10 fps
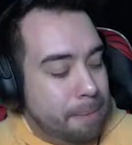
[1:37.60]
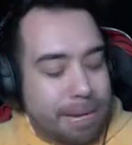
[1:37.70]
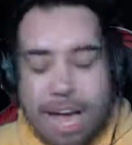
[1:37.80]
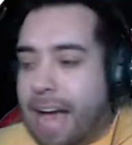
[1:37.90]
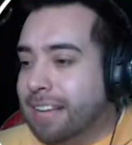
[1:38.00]

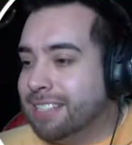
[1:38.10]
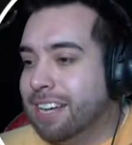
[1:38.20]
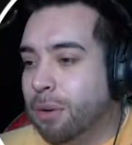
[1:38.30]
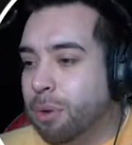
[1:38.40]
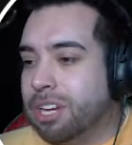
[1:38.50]
But guys,
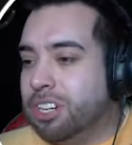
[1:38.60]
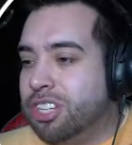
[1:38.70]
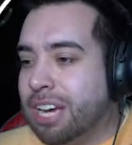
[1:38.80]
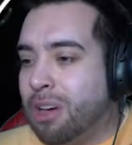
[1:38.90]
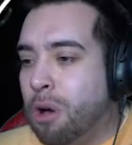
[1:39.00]
we're gonna
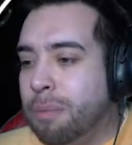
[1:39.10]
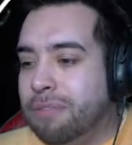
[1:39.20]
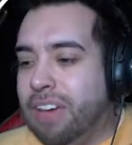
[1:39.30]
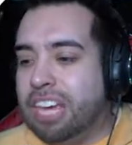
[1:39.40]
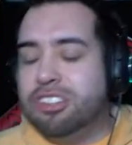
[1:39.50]
check out Home
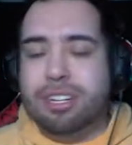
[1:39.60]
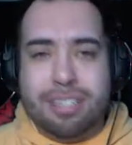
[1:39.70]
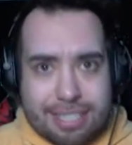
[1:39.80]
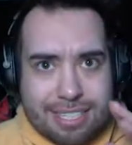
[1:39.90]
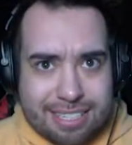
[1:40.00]
Invasion
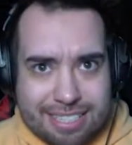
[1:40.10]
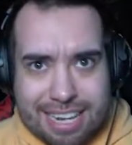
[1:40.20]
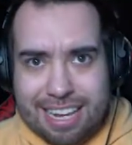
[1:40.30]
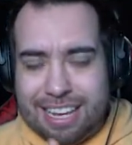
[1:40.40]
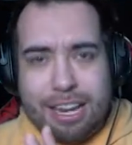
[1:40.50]
just to
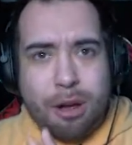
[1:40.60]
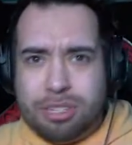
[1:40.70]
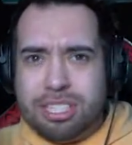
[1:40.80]
see, you know,